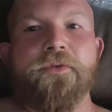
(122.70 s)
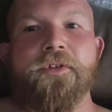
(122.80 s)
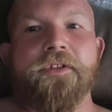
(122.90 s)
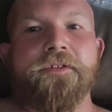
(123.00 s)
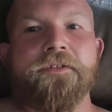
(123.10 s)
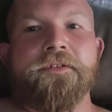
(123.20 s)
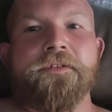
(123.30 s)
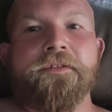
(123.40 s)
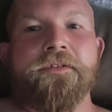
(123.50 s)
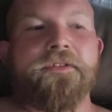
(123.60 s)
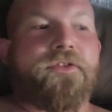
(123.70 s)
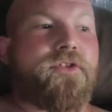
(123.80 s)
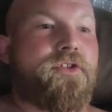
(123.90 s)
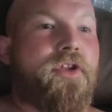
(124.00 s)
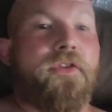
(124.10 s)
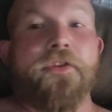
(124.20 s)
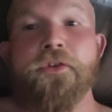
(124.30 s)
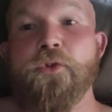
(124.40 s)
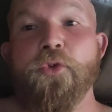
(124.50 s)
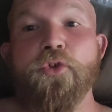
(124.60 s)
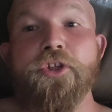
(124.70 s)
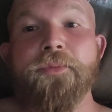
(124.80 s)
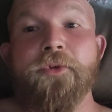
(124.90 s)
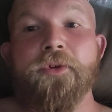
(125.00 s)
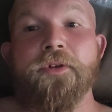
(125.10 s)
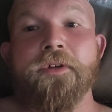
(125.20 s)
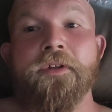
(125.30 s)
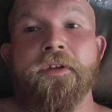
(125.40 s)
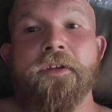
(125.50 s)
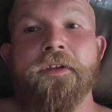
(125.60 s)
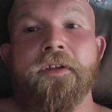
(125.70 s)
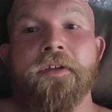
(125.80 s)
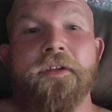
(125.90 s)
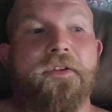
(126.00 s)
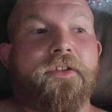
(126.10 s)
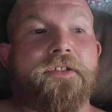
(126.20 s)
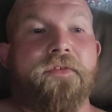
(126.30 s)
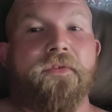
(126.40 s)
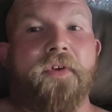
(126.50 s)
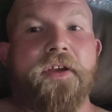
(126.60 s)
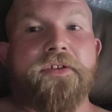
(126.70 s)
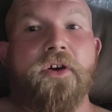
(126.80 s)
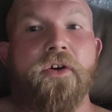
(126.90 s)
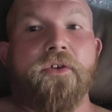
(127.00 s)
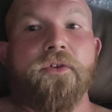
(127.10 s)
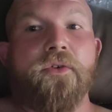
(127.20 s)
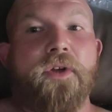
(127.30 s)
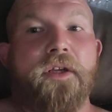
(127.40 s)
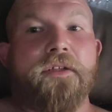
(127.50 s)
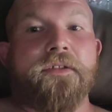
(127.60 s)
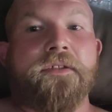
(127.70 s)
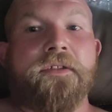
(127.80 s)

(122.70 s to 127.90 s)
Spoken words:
doing it. It's nothing cool anymore. You just have a fast car. Okay.